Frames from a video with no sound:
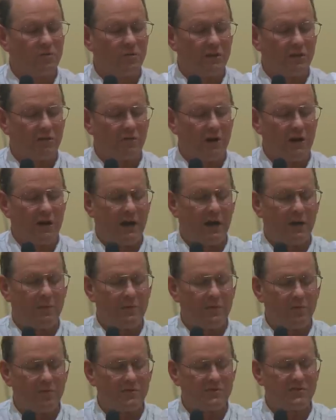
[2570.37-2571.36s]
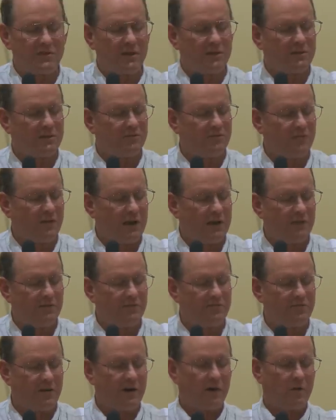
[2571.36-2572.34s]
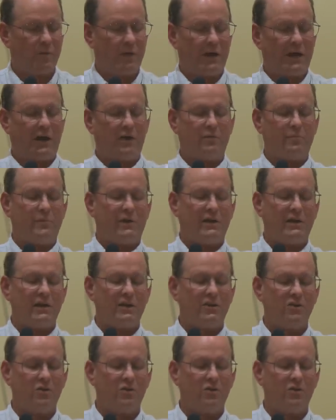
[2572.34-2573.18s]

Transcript: When the great army was sent to fight in faraway Armenia,